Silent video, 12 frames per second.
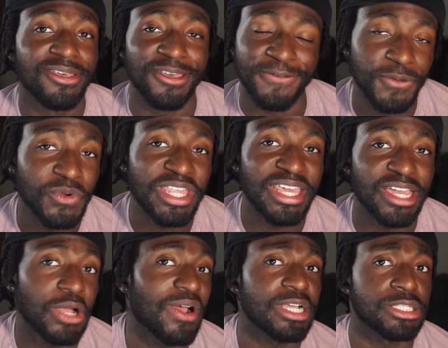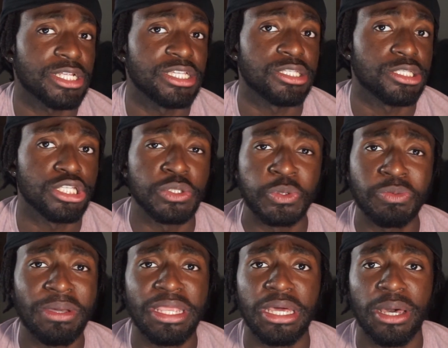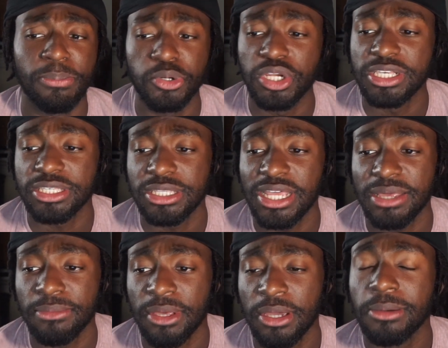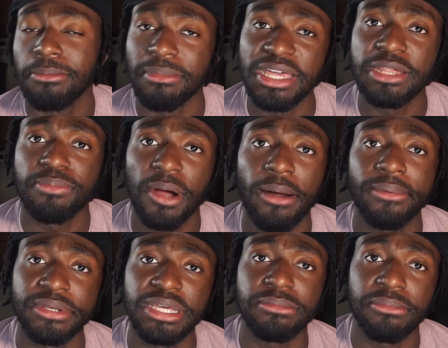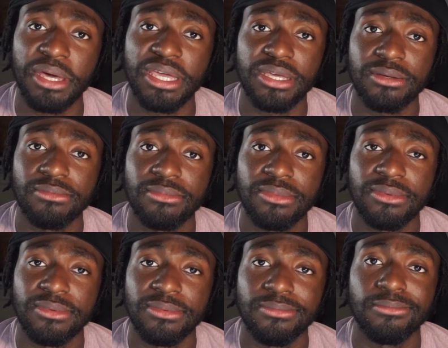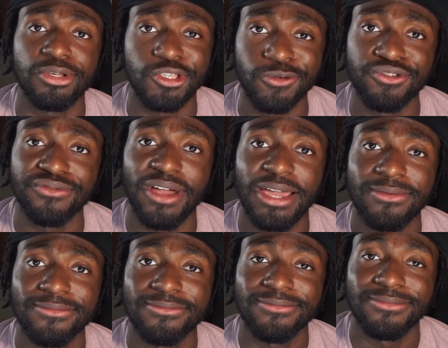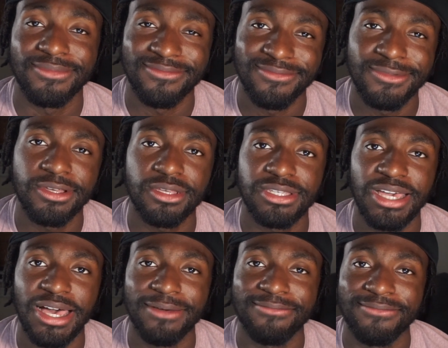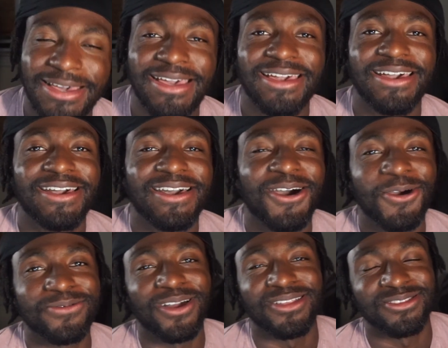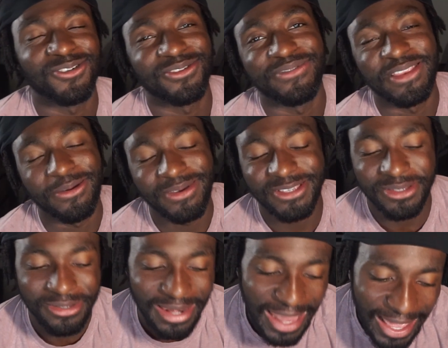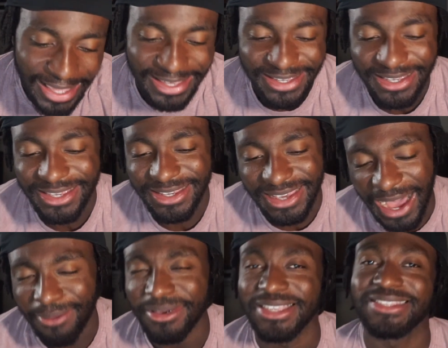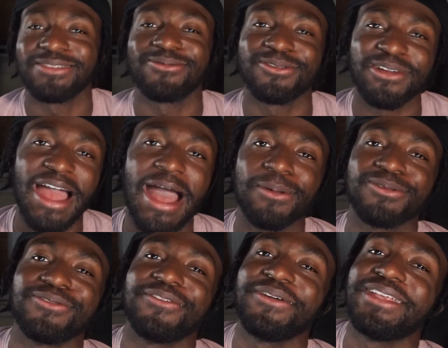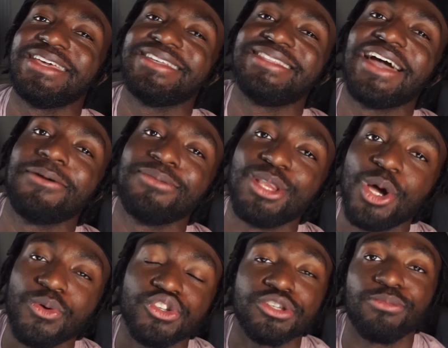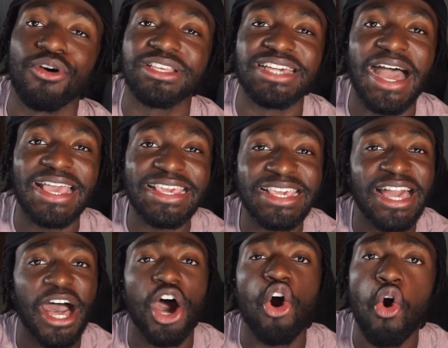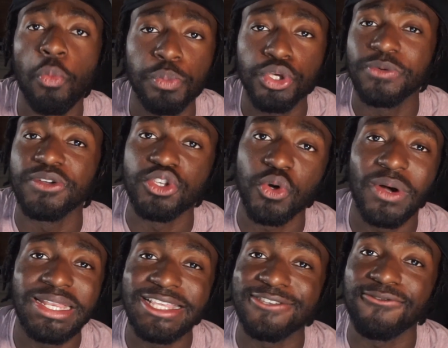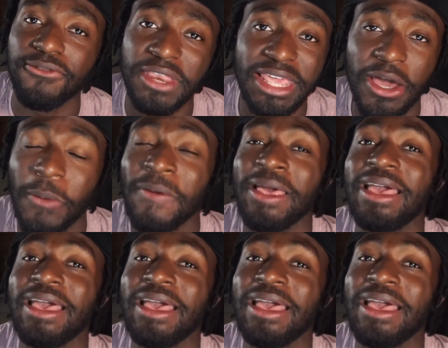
If you did, congratulations to you. You made a prediction that many probably didn't make, but you was right. Good job. Hope y'all enjoyed the video. Make sure you like, comment, subscribe. If you get this down below, it's your boy Jahi. I hope you enjoyed this video.